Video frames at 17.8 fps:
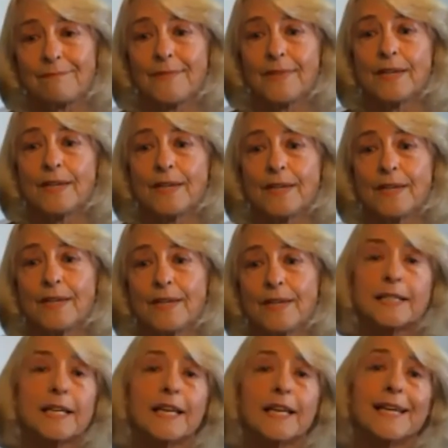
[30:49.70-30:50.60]
And
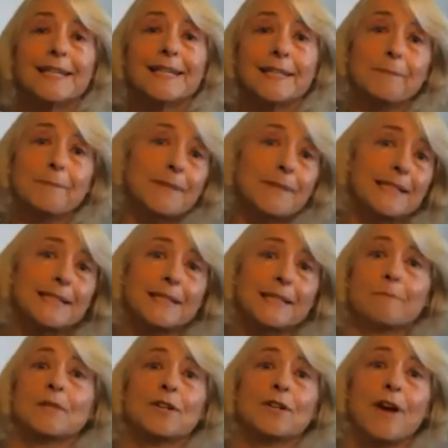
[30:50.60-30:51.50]
something
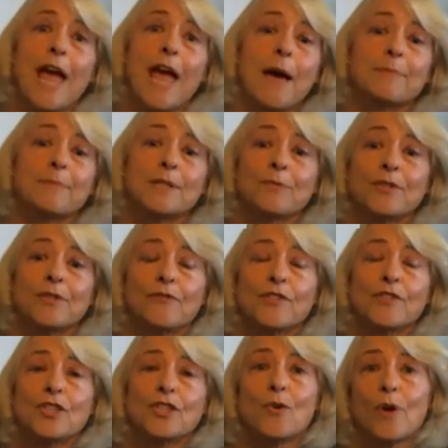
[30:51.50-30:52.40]
similar happened with
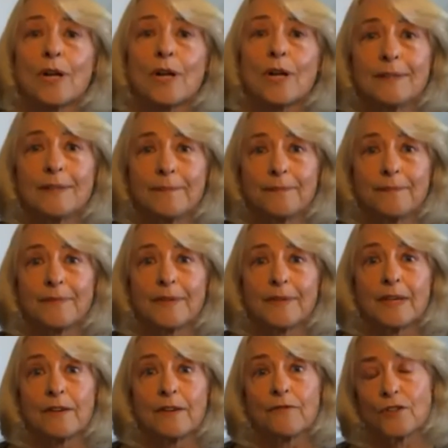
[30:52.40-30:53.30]
fish oil.
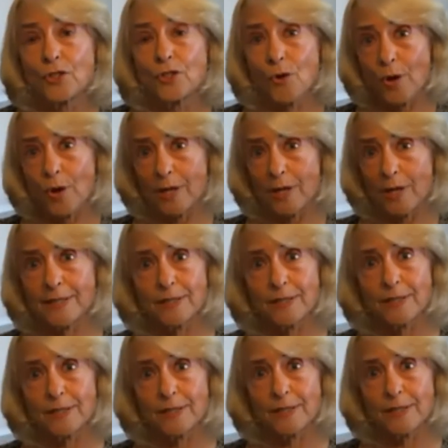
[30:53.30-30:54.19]
Fish oil is
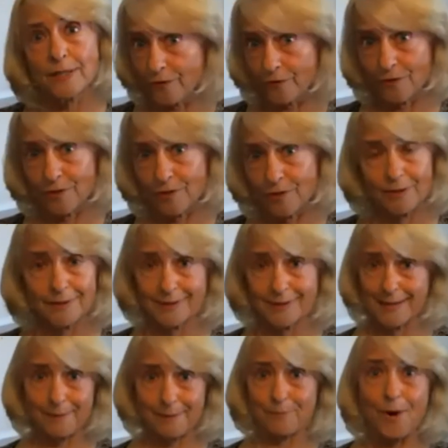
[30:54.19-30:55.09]
a wonderful
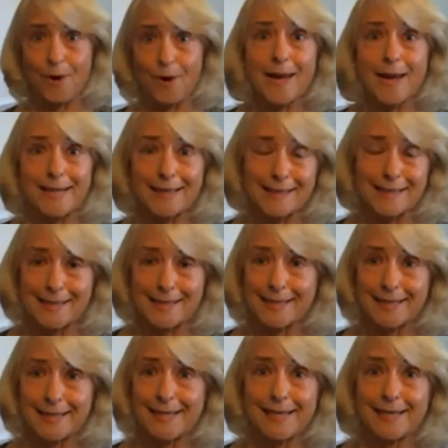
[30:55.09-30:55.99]
uh, product,
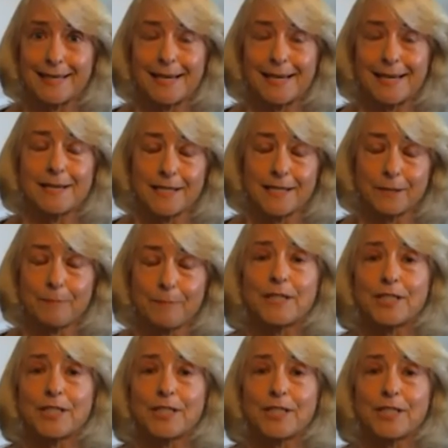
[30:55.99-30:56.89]
uh, uh,
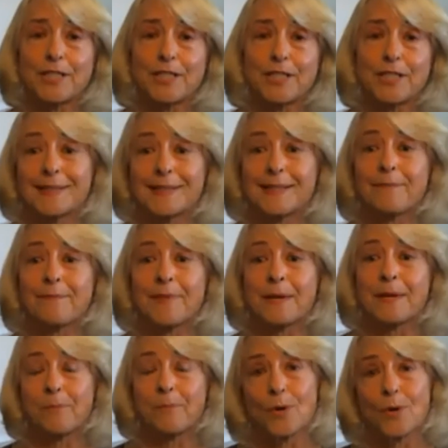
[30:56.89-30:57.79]
especially if you get something
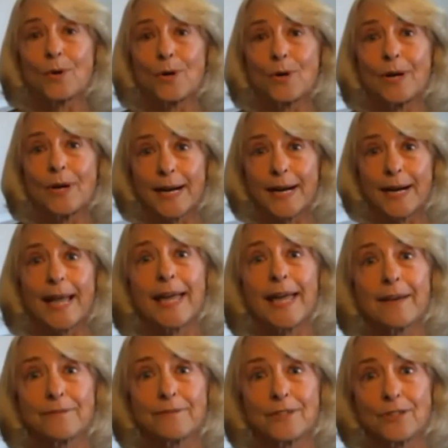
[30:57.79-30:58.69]
pure, and I
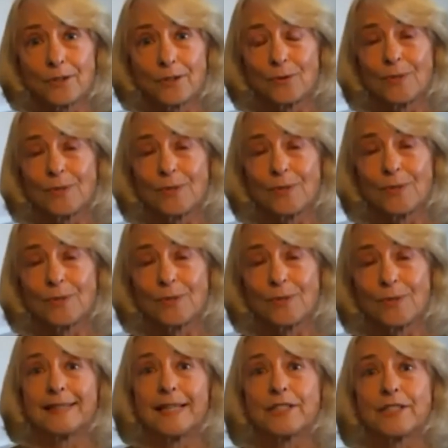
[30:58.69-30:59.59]
have to
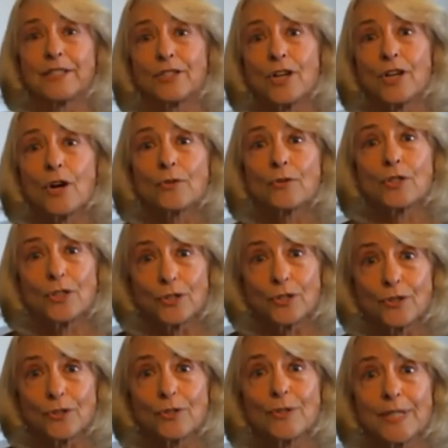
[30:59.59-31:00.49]
let you know that you
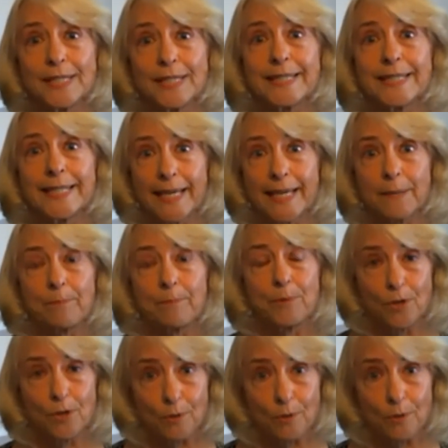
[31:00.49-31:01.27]
do need to get a pure